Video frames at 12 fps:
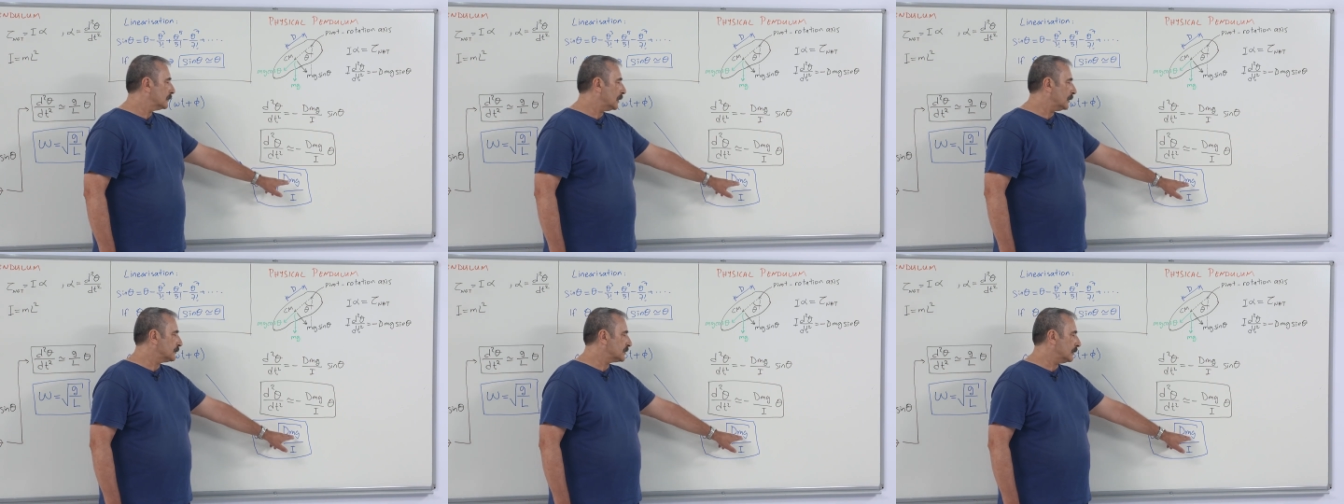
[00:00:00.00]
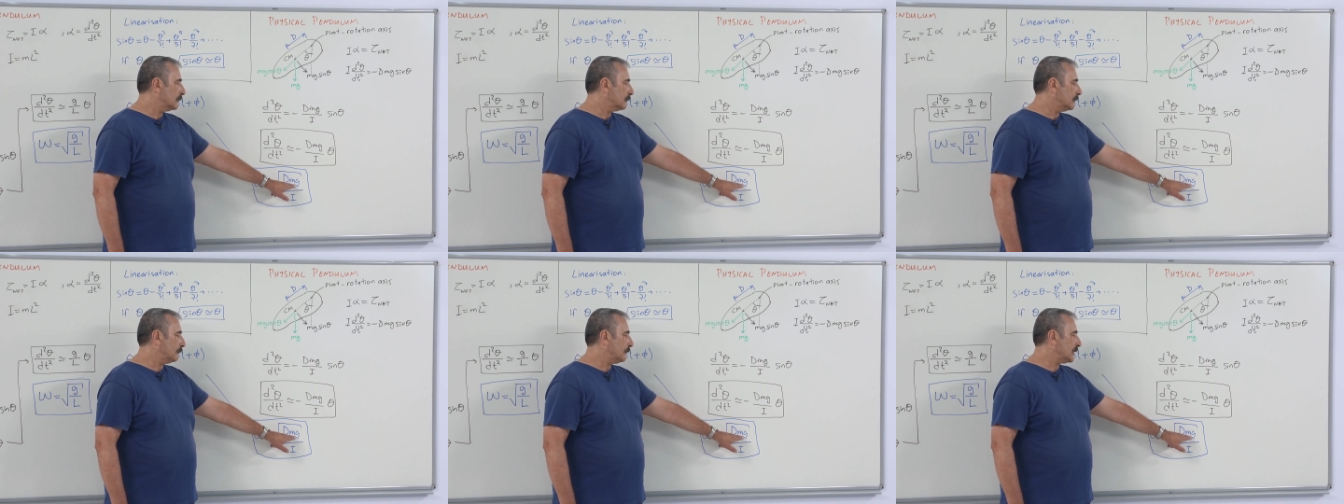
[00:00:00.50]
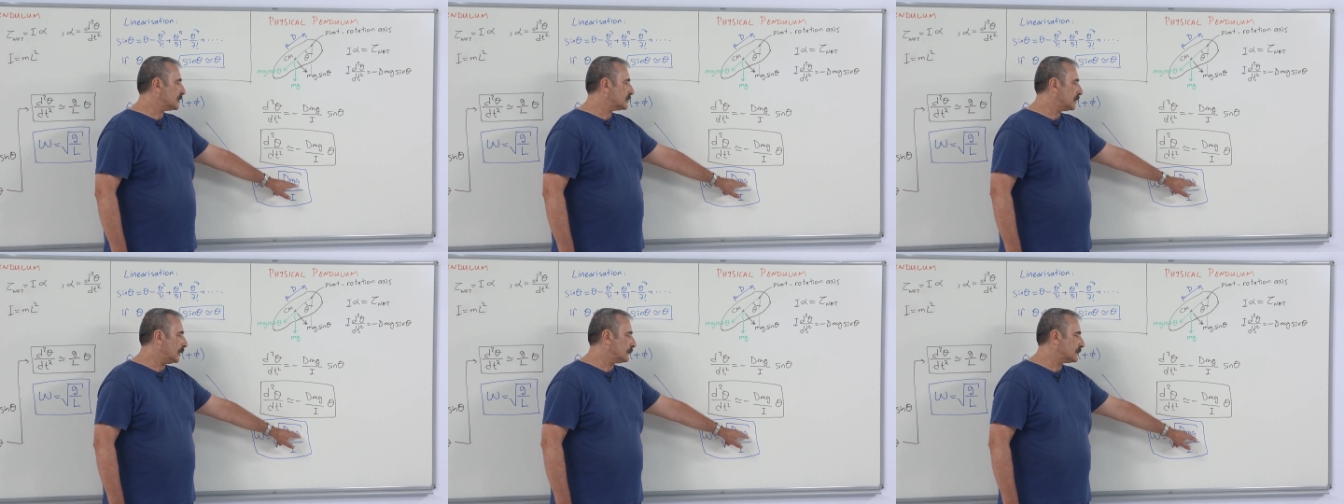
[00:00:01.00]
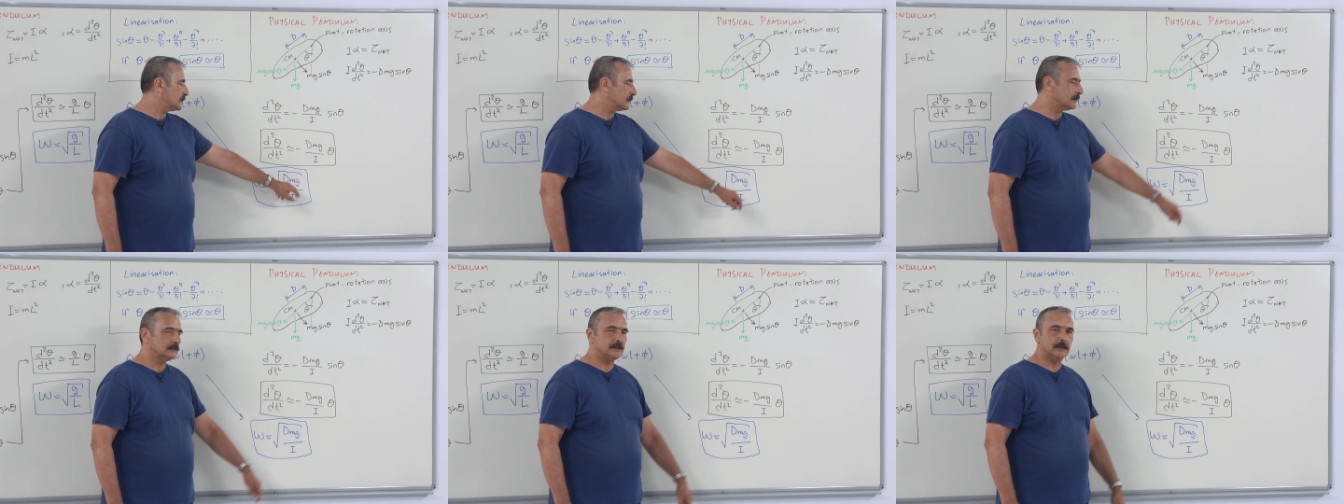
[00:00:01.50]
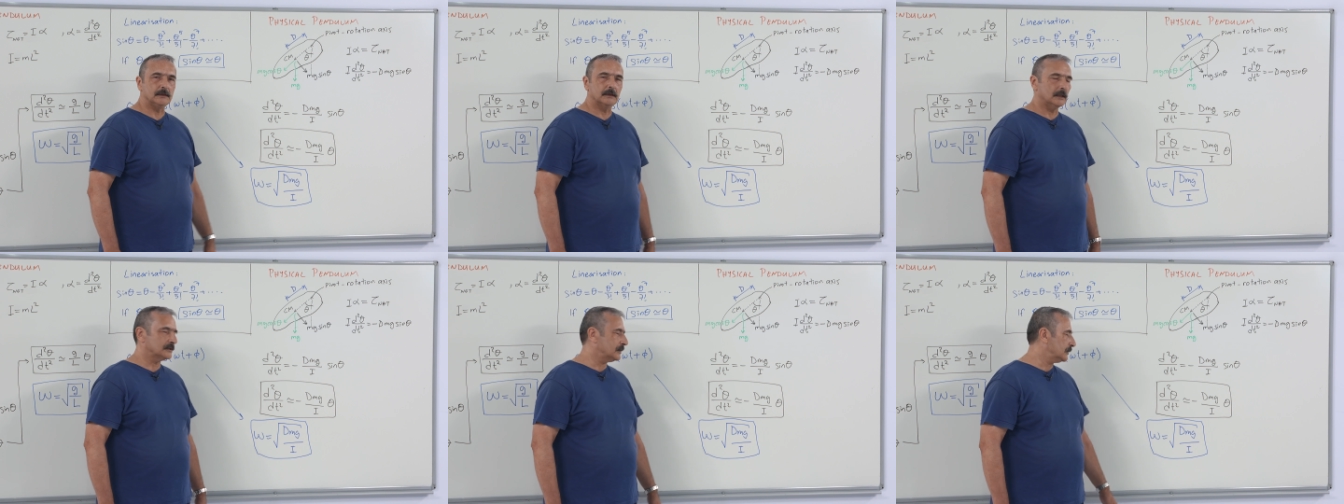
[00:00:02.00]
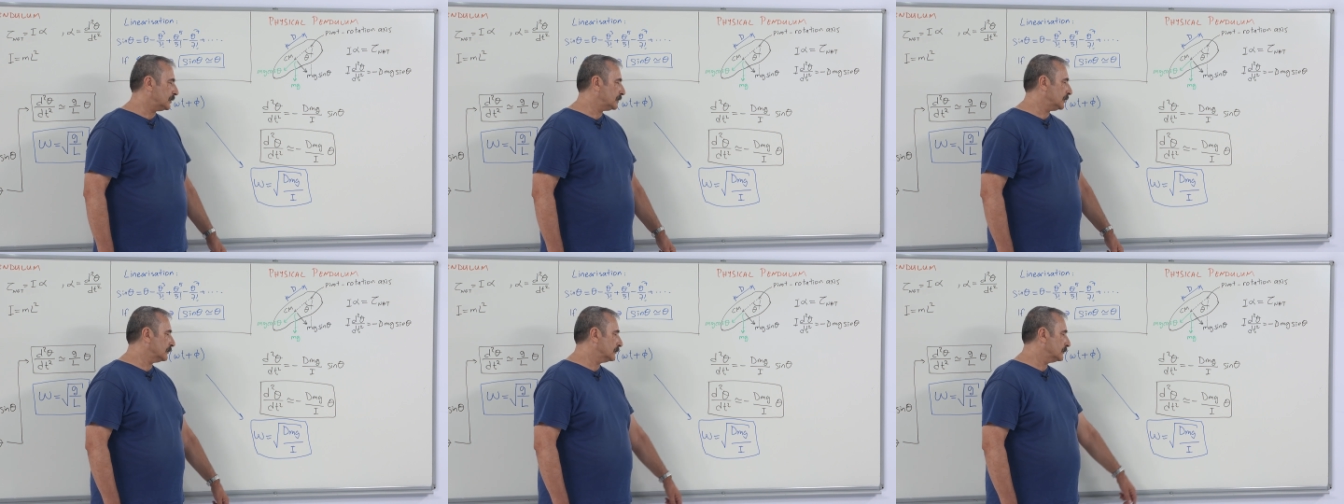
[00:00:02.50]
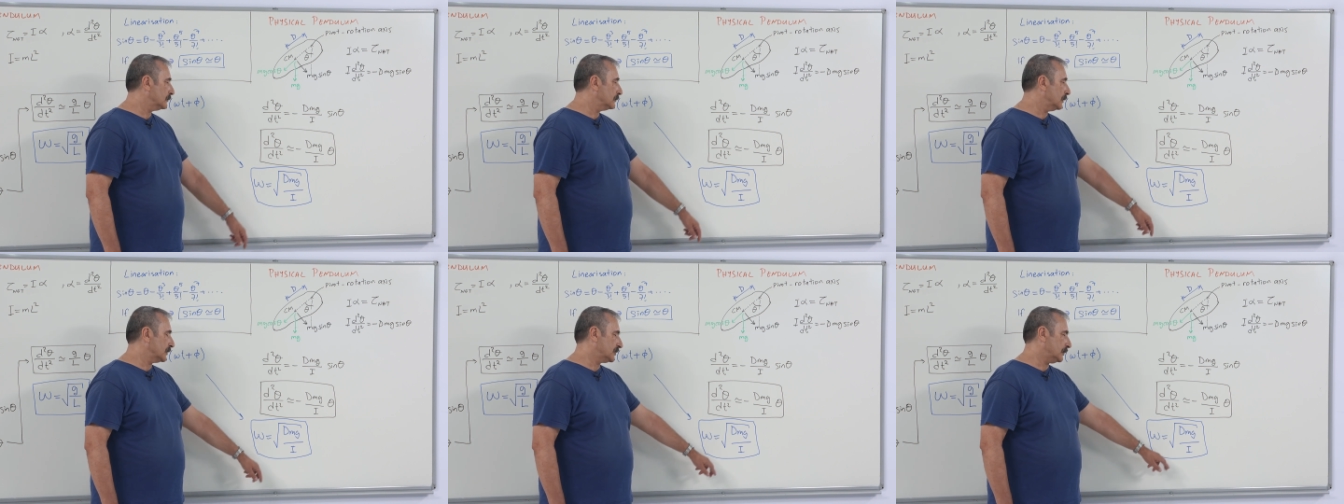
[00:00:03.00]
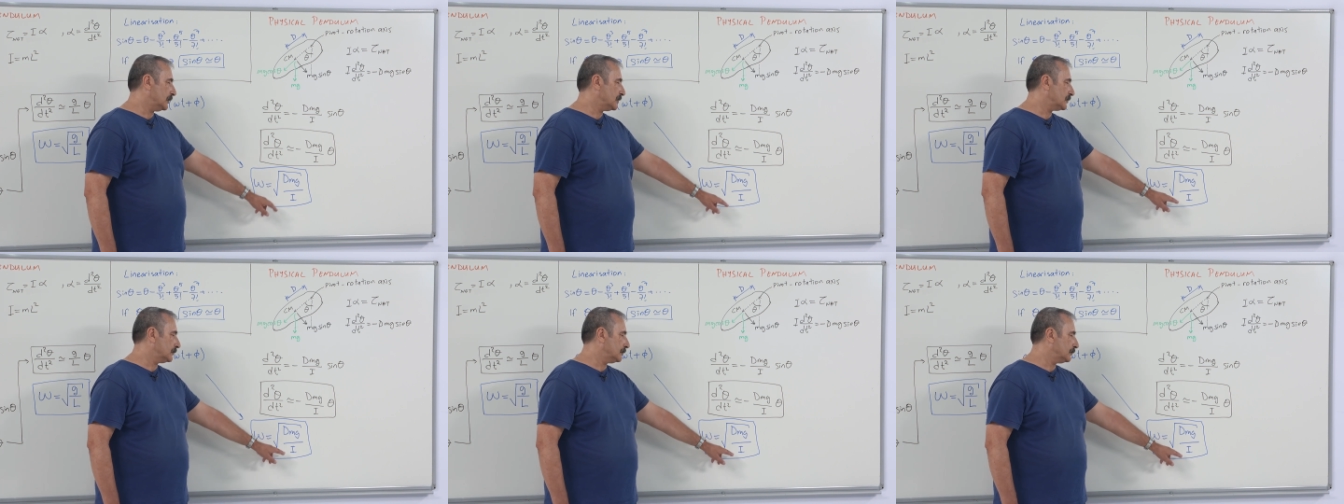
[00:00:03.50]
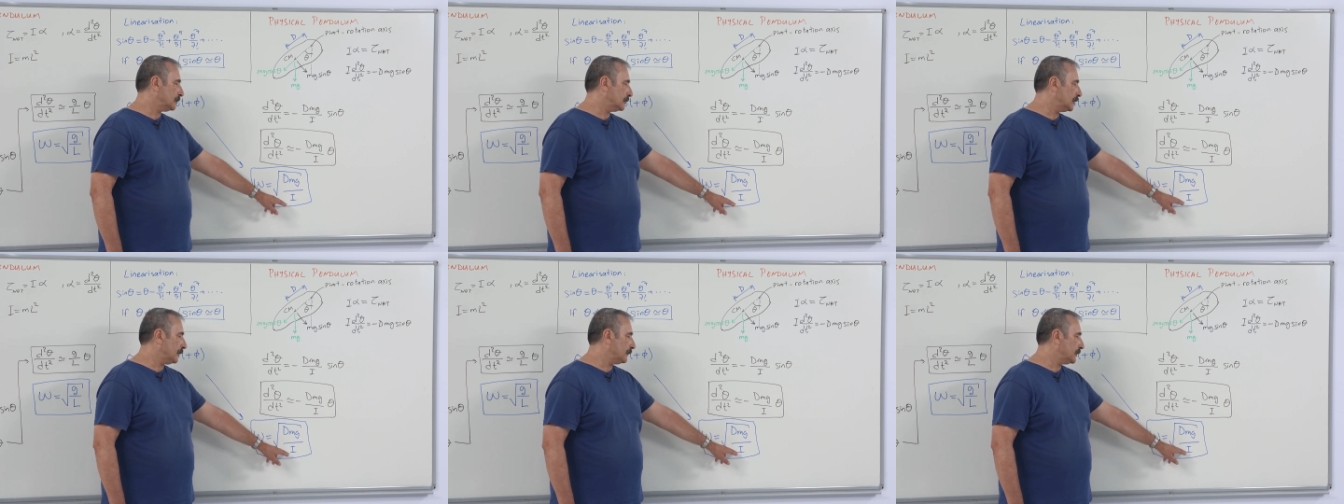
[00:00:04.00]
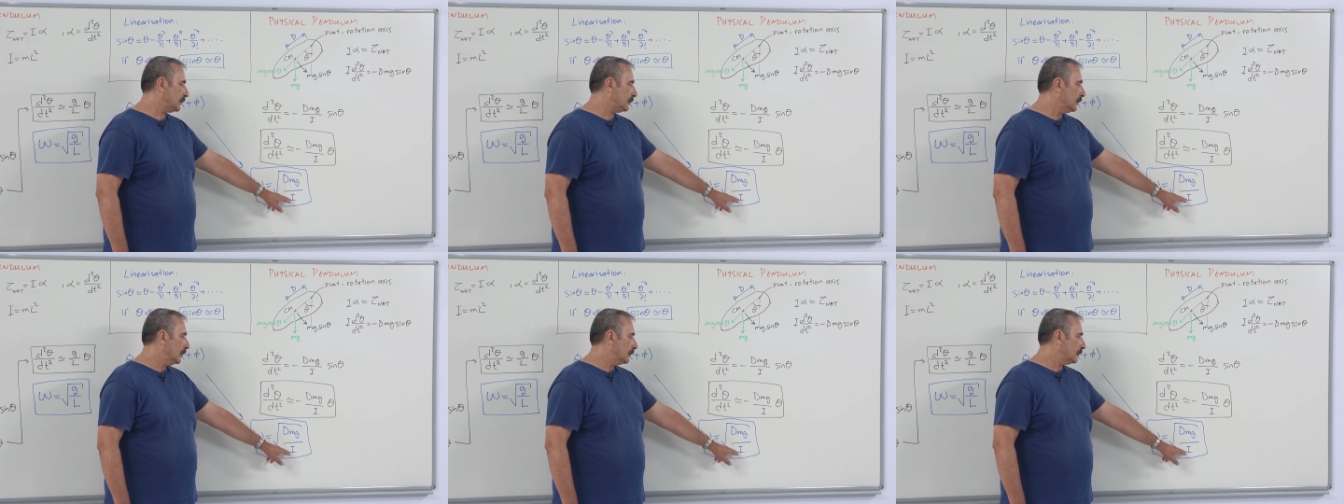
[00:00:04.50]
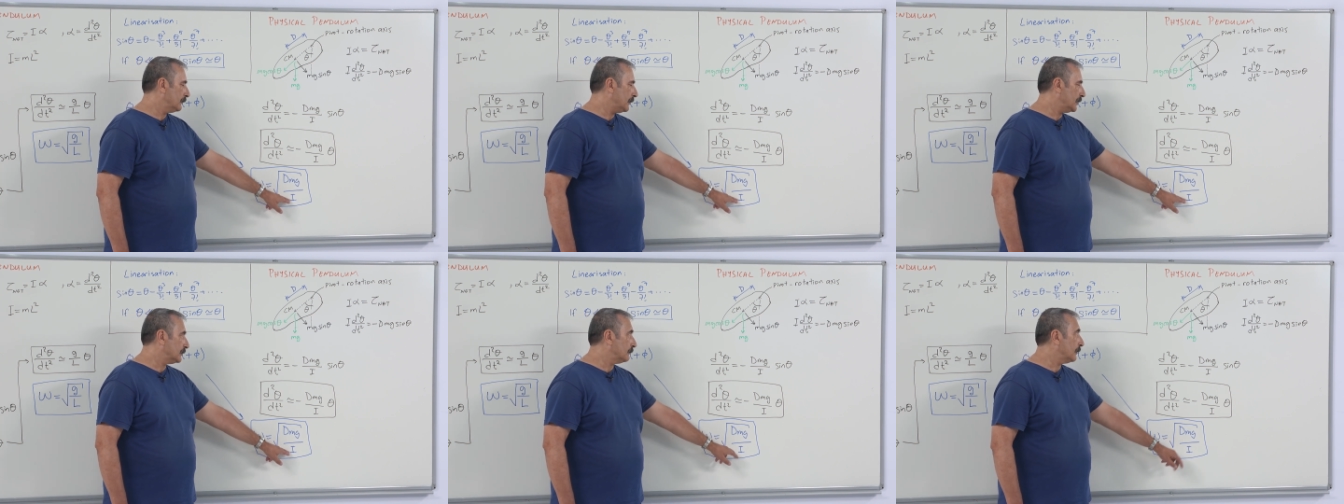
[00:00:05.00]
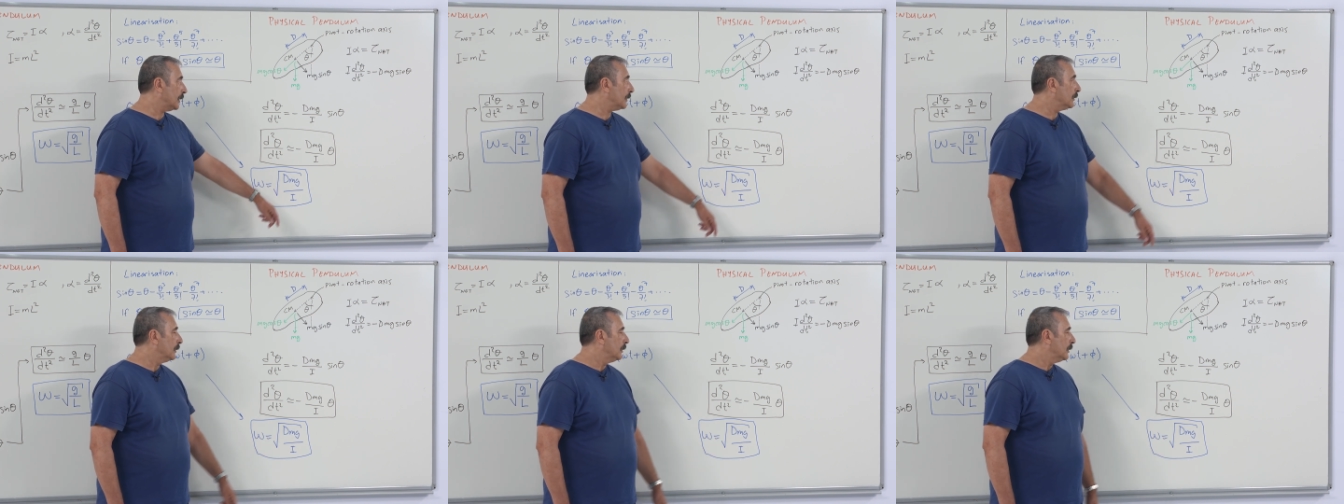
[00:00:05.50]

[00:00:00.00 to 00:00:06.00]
times uh, mass times g accelerating acceleration due to gravity divided by